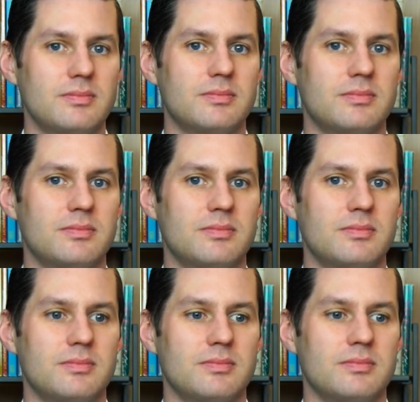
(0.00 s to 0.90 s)

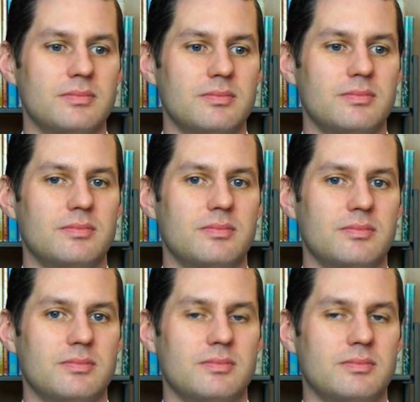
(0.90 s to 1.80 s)

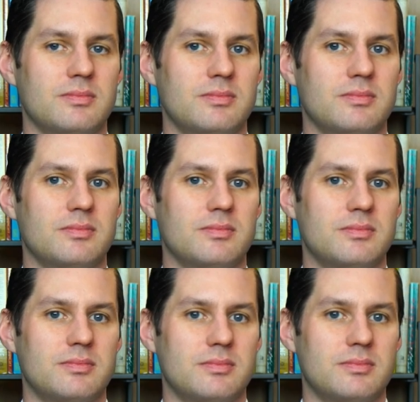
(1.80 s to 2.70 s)

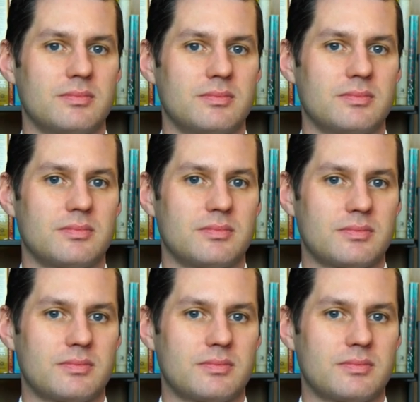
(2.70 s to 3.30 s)
(not speaking)